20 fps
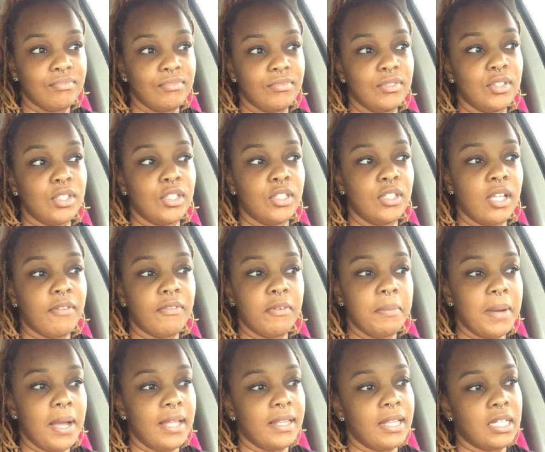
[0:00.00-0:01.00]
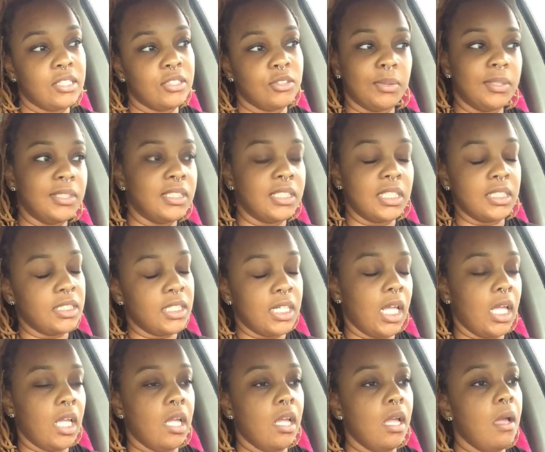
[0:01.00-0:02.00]
Never mind that it's Wednesday
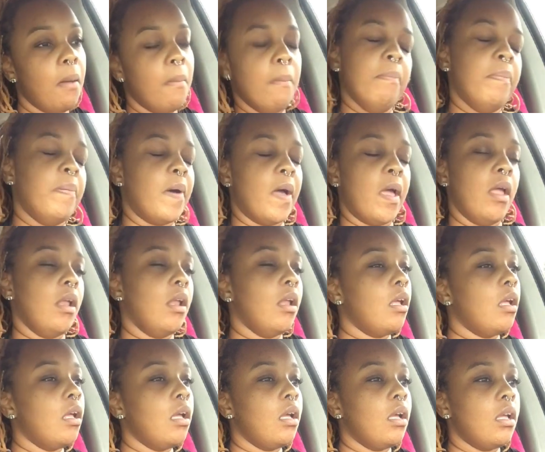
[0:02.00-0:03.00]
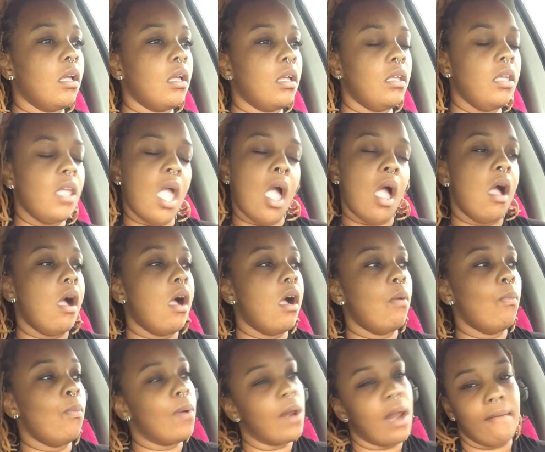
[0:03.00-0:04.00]
today, but yeah,
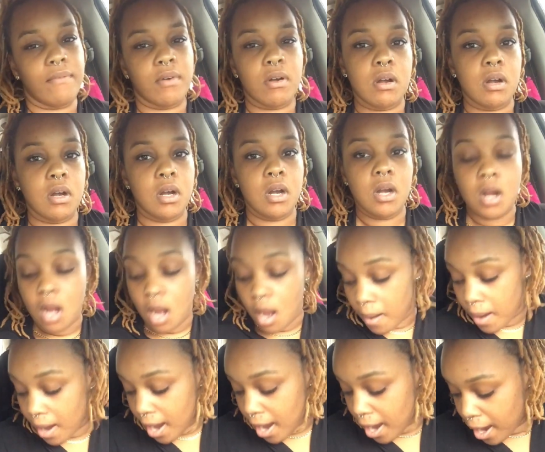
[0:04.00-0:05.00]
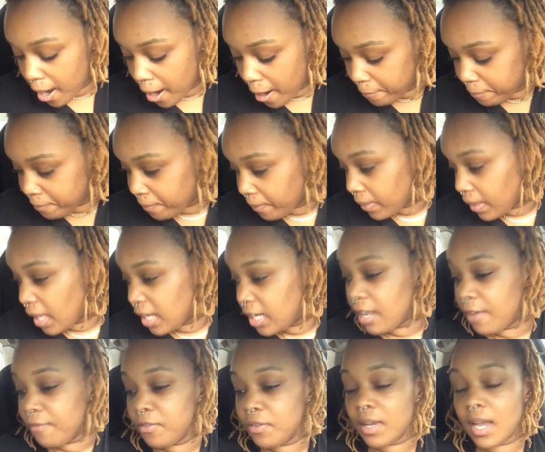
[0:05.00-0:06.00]
whatever.
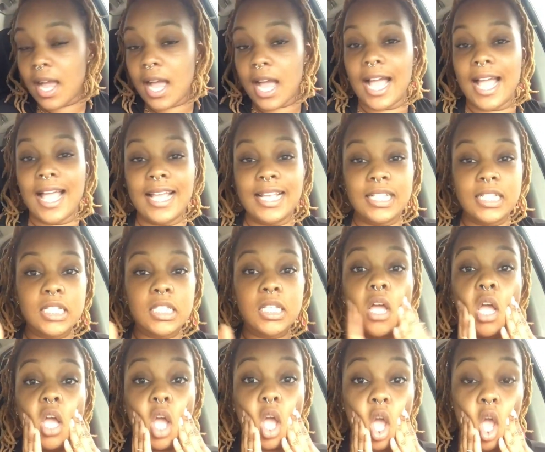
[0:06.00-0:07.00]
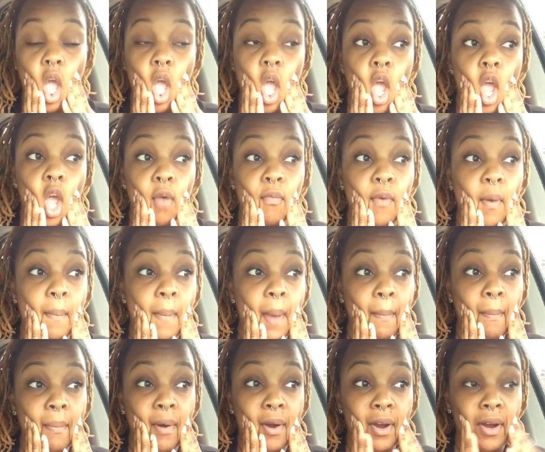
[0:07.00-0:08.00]
Love you guys.
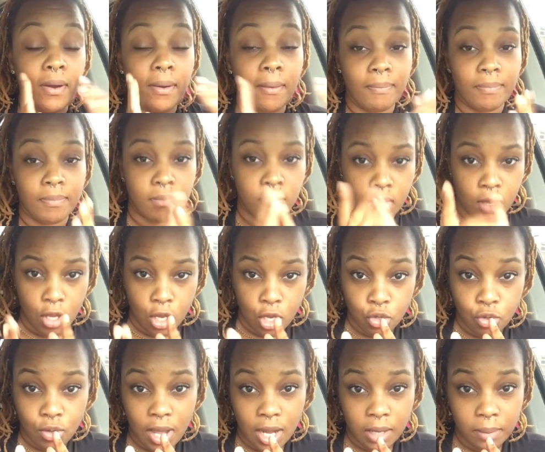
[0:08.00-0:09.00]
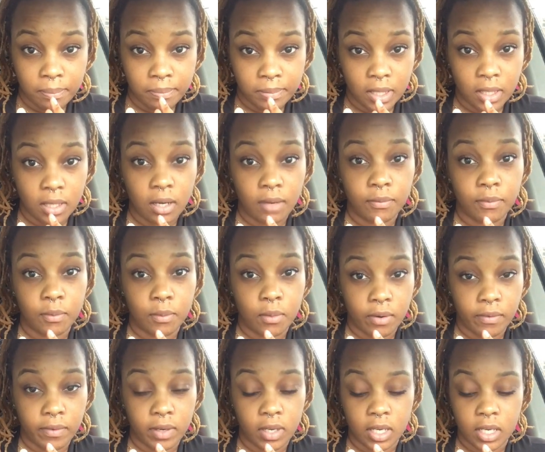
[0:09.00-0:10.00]
Remember, you got a blood of
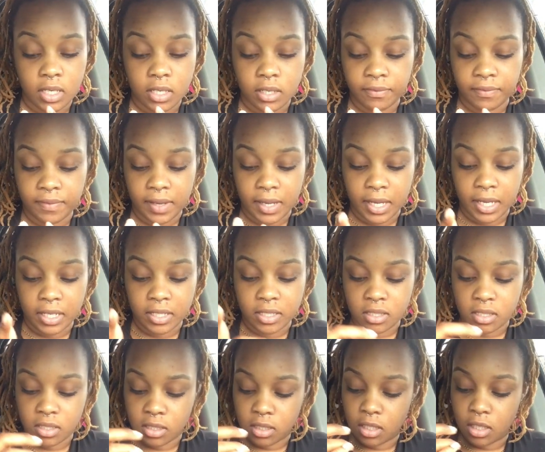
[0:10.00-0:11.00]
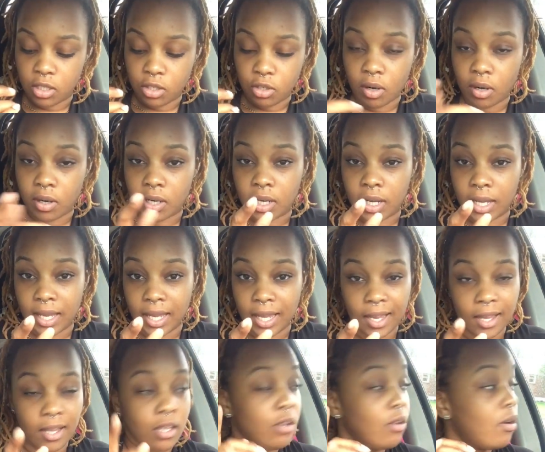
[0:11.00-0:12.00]
warrior in your veins. You are a
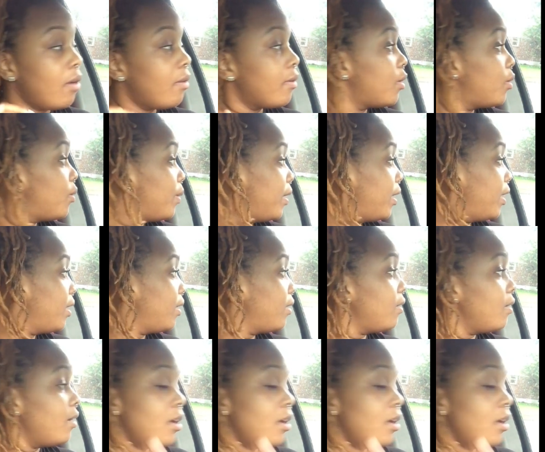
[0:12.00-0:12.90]
king. You are a queen.